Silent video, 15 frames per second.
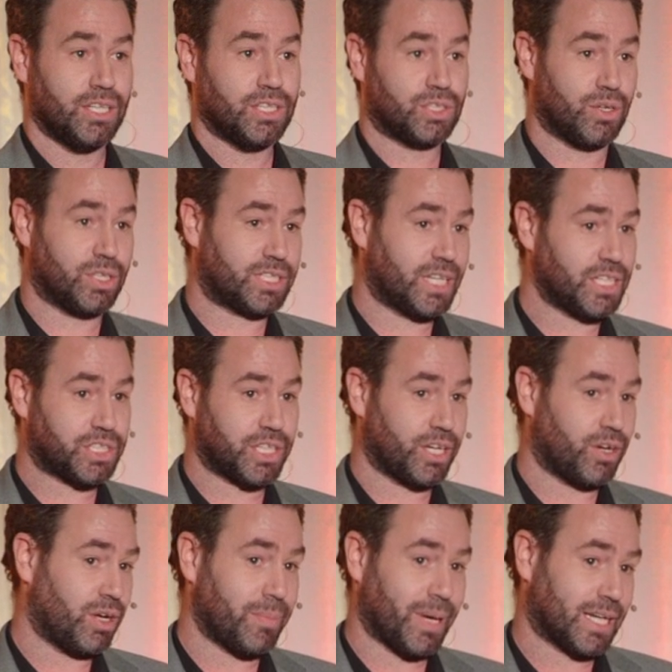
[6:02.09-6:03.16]
So essentially,
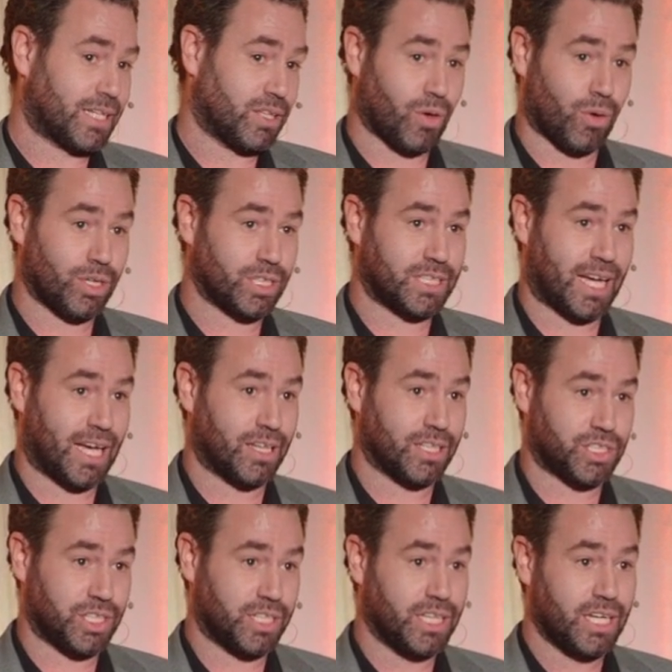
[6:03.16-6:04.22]
going back to the horse
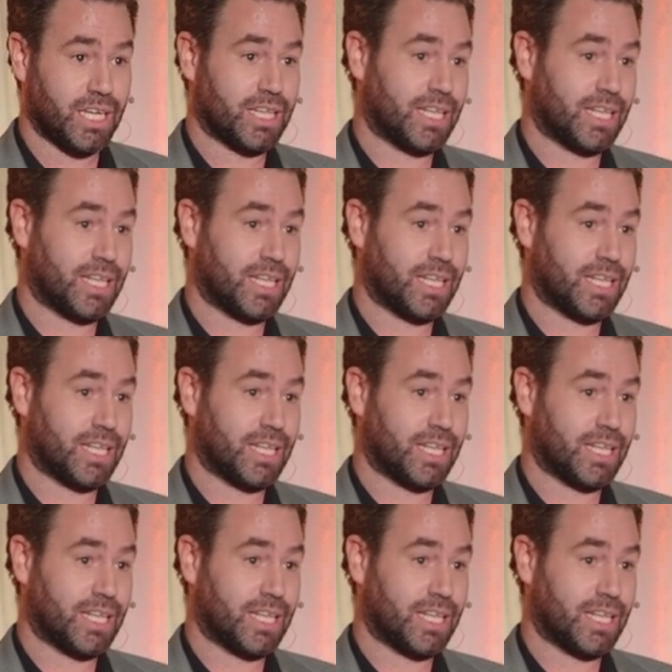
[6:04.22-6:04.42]
analogy,